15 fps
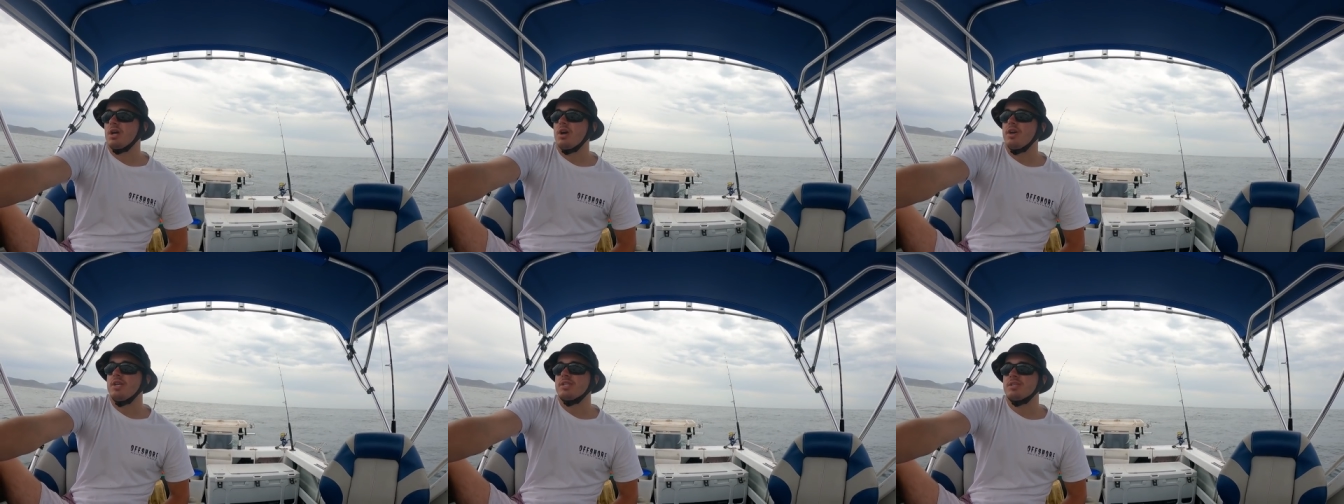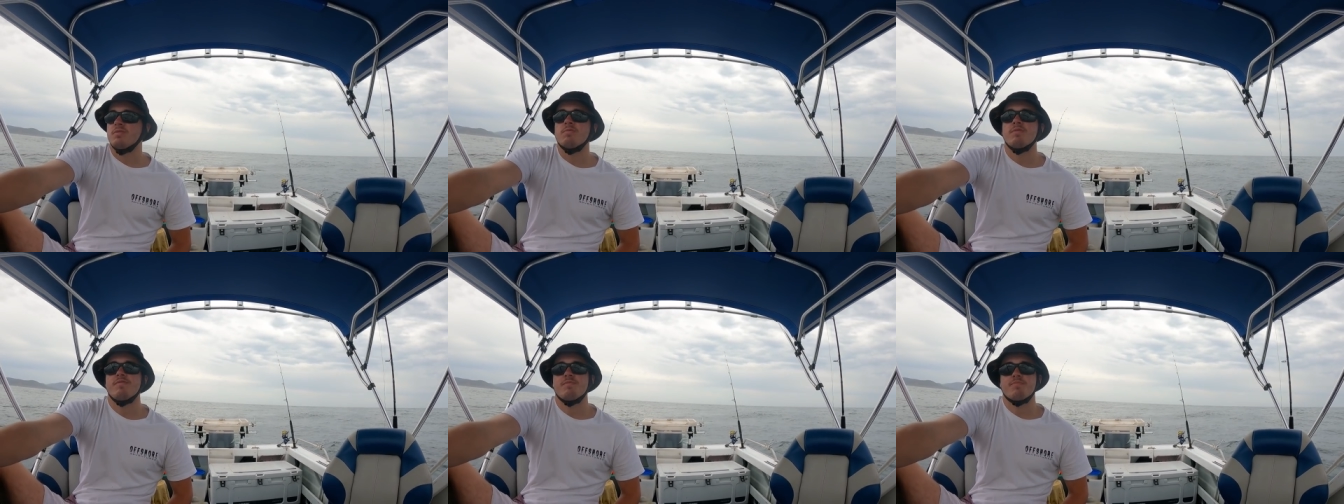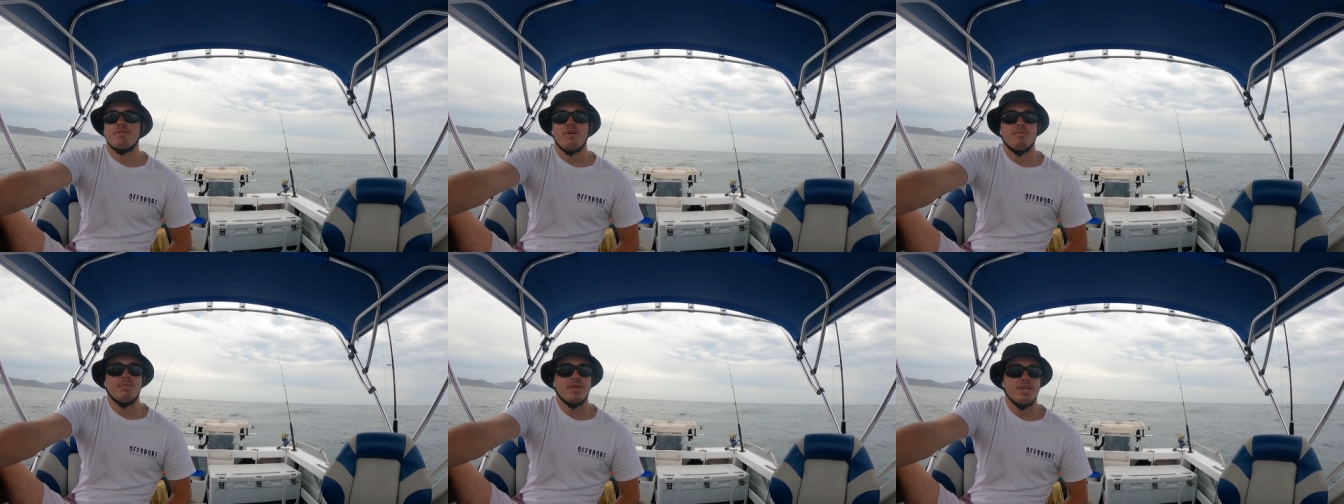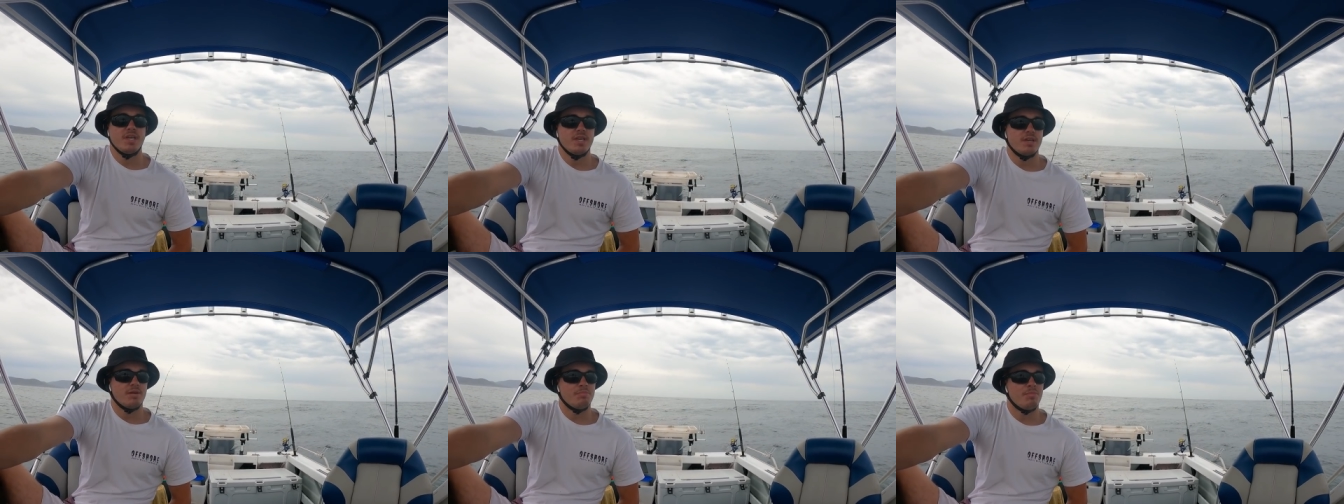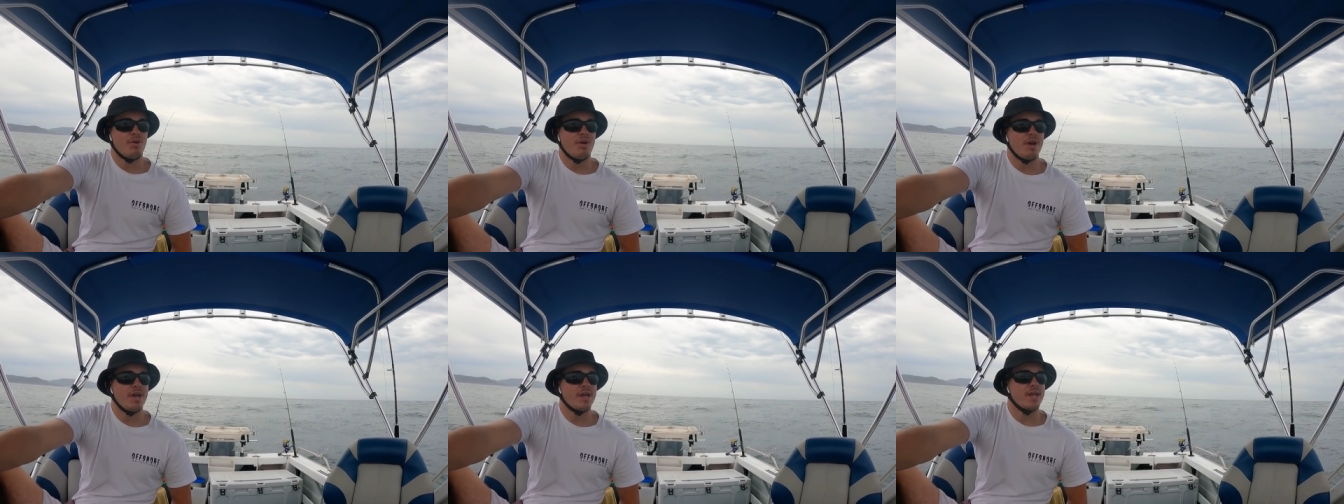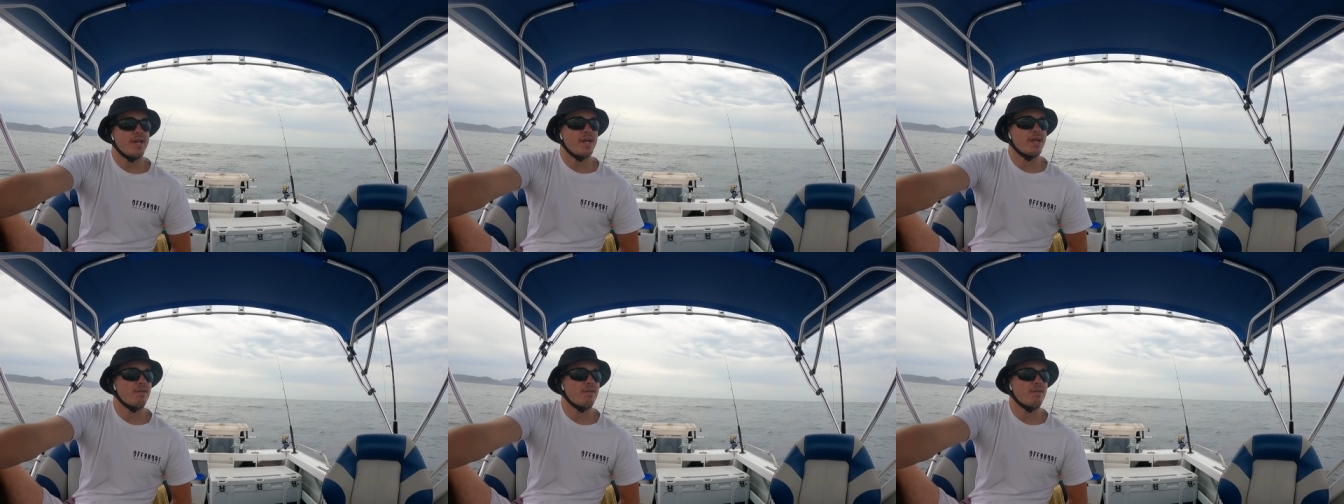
go into the river probably, I might